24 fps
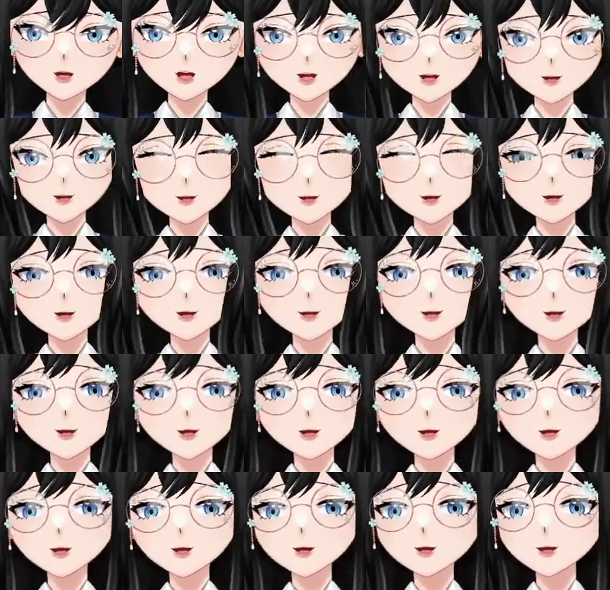that's good.
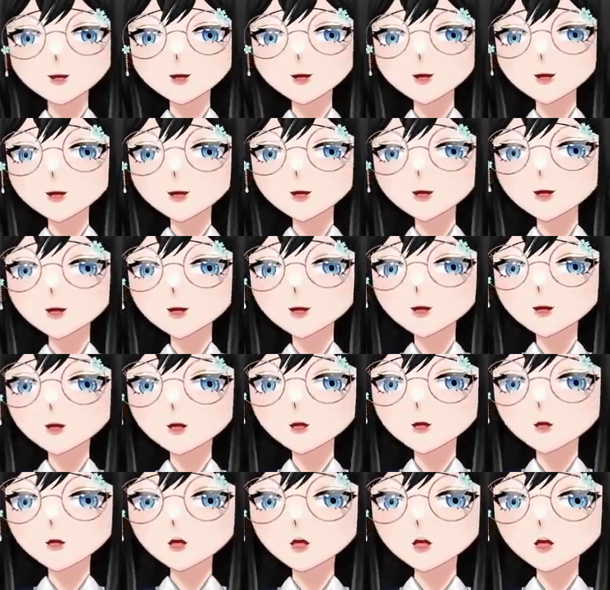We
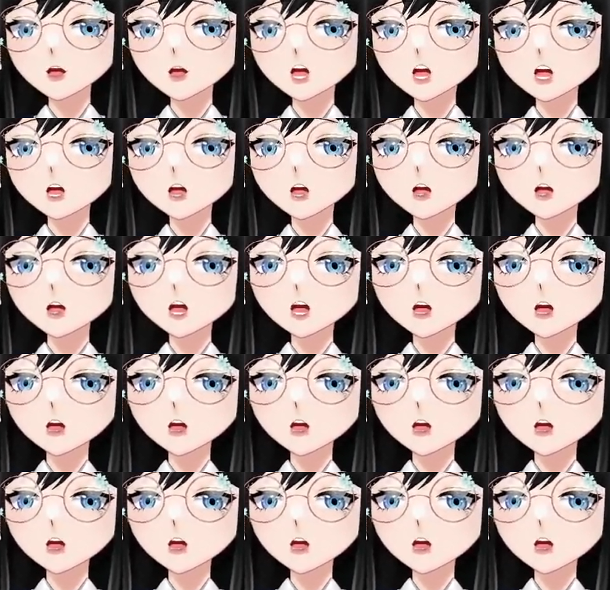can add that.